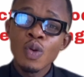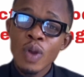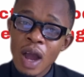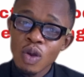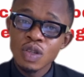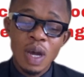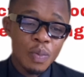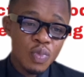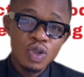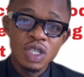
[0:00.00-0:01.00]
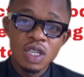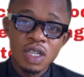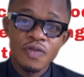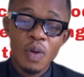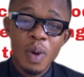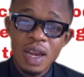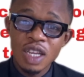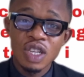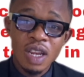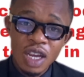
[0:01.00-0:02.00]
we are going to approach it from our
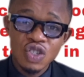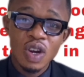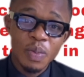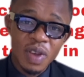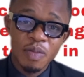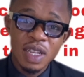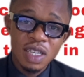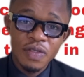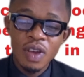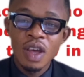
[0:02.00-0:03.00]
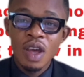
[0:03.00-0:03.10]
lecturer perspective,